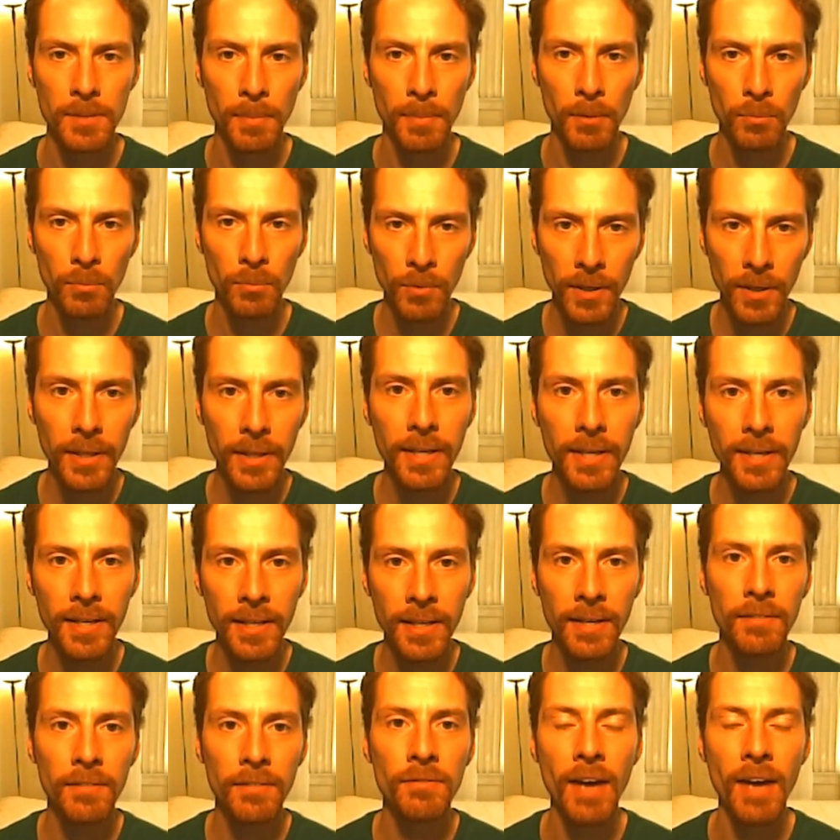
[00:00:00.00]
but really
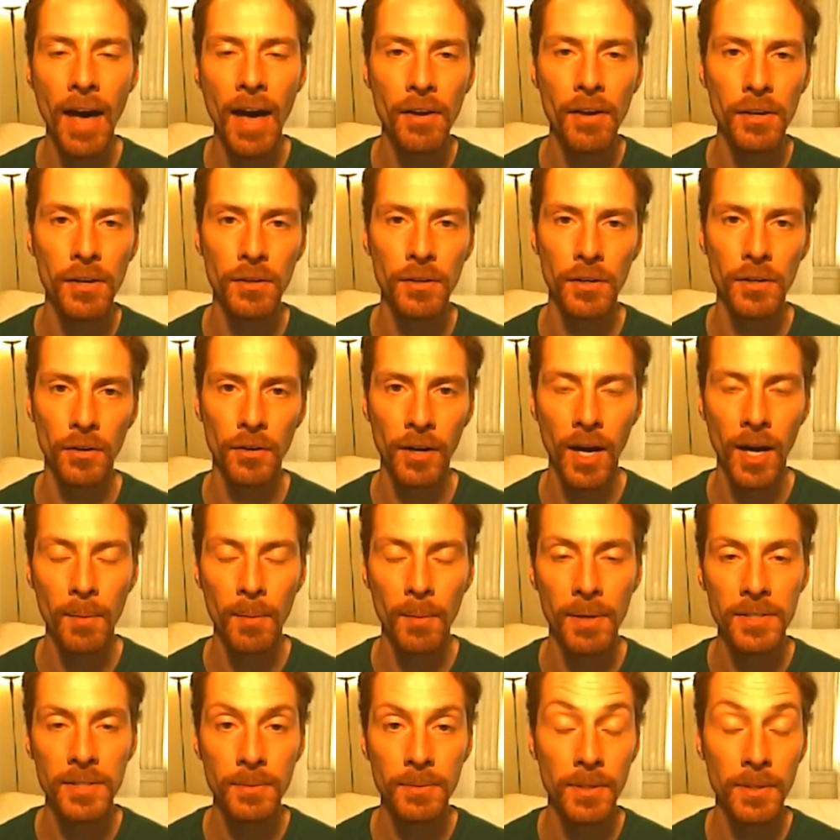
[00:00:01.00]
give value to your
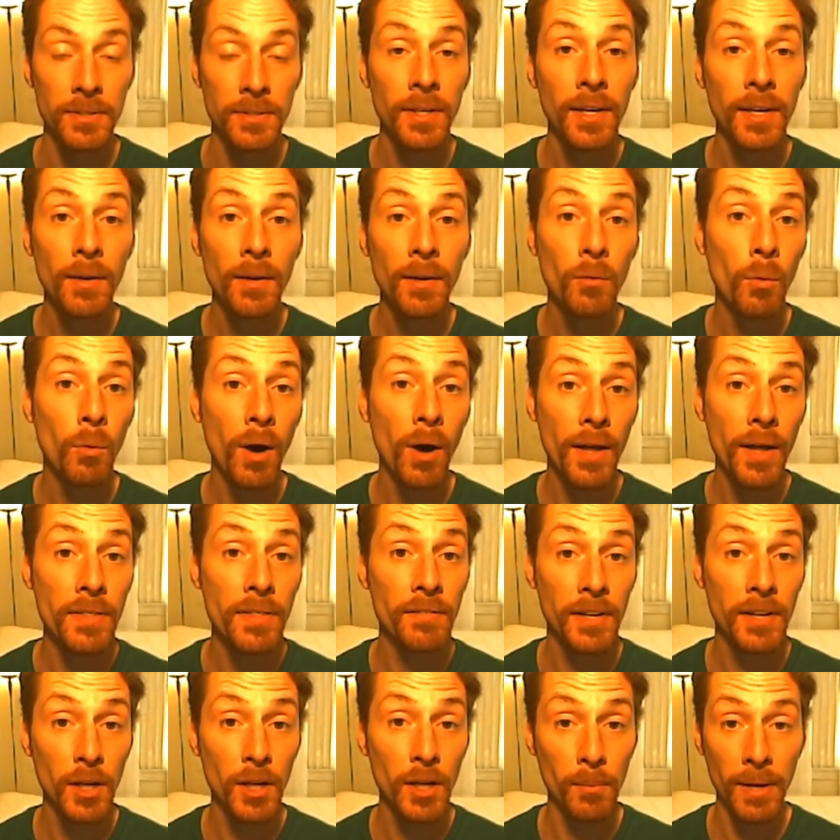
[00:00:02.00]
comments, because one,
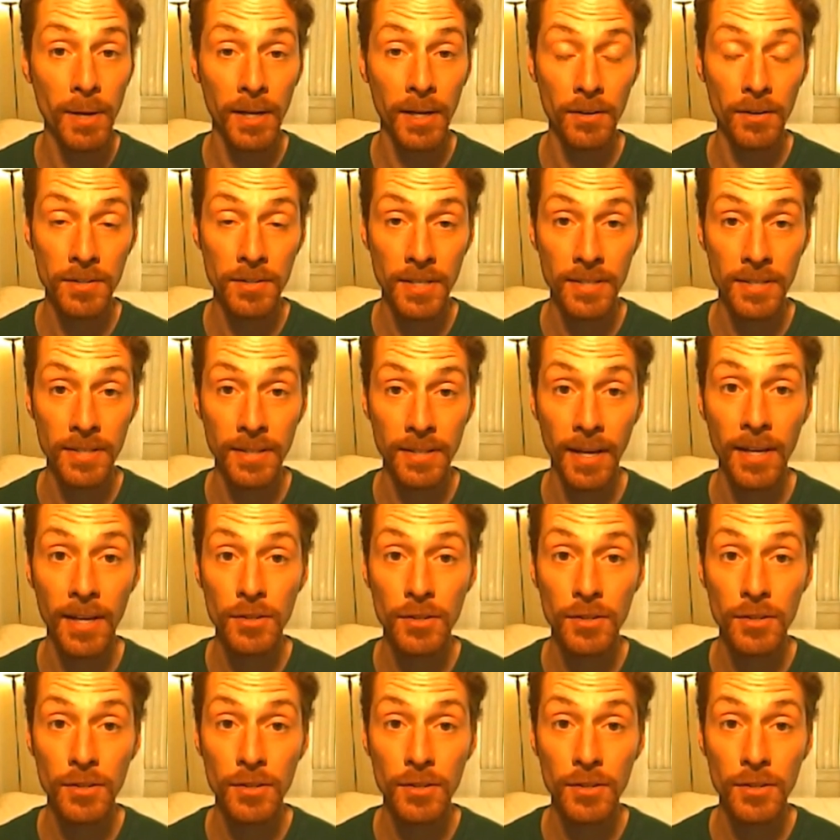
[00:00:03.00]
the video maker sees it,